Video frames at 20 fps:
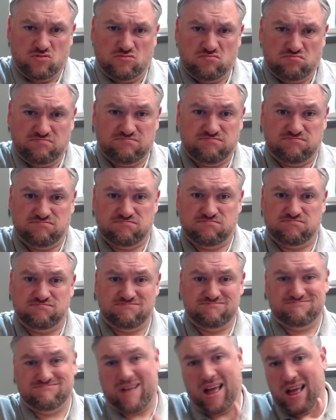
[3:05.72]
So for
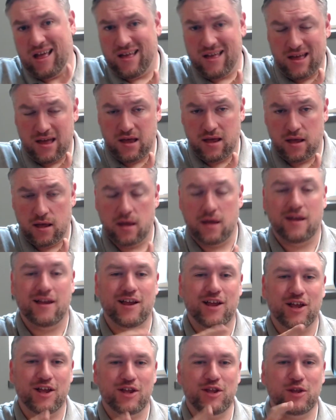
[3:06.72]
students who struggle,
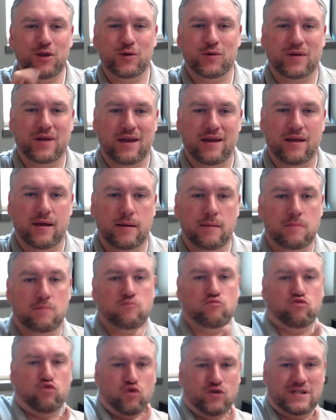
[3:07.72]

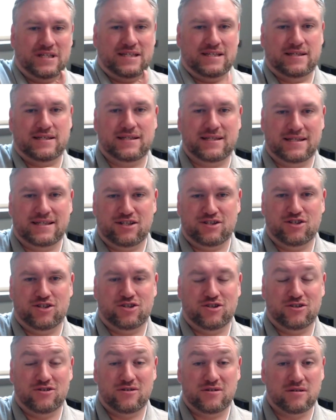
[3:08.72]
you
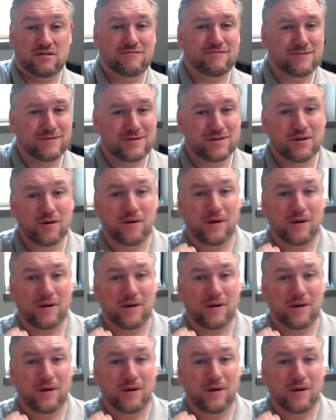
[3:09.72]
pre-teach.